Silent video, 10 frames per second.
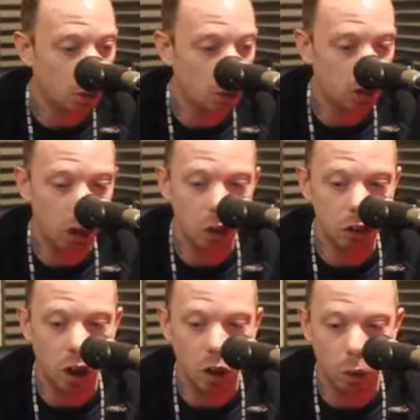it was a lot
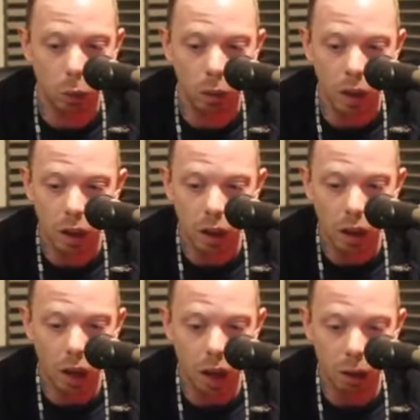of jungle.
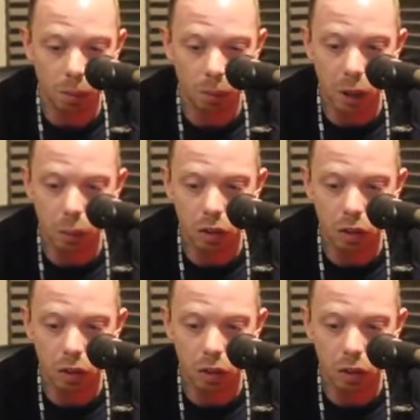There